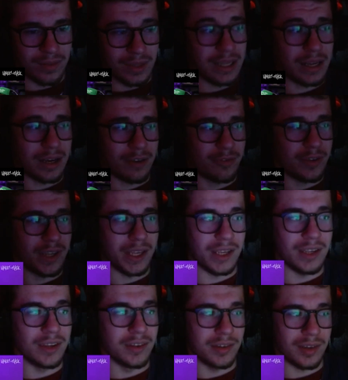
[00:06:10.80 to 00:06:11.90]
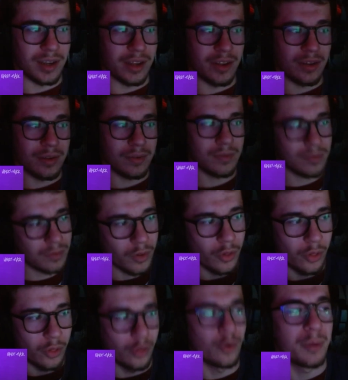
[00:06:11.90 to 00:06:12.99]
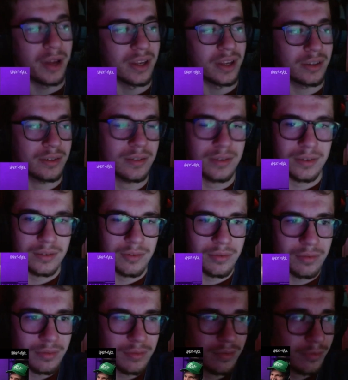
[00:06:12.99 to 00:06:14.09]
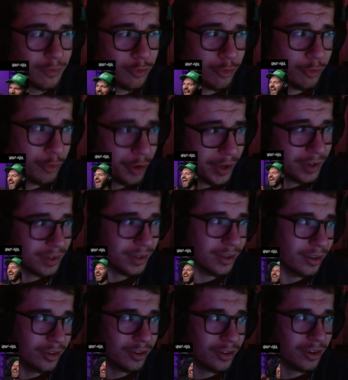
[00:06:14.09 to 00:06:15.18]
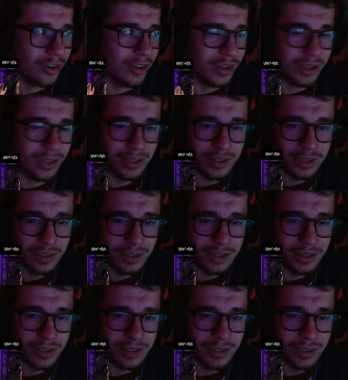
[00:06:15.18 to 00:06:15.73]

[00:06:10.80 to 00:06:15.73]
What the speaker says: Yeah, I think he is like the best freestyler, not gonna lie.